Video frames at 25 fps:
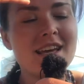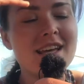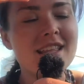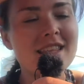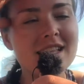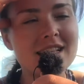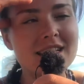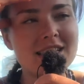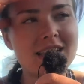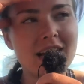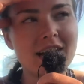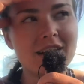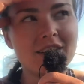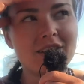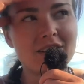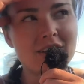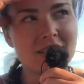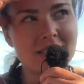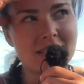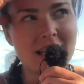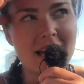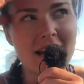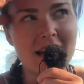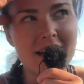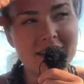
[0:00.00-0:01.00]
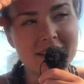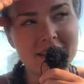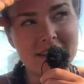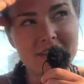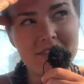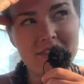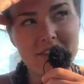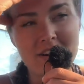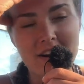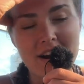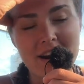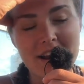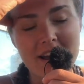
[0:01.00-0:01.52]
The sun goes down
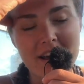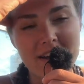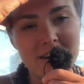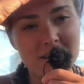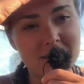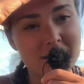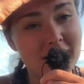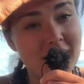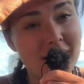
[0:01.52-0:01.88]
around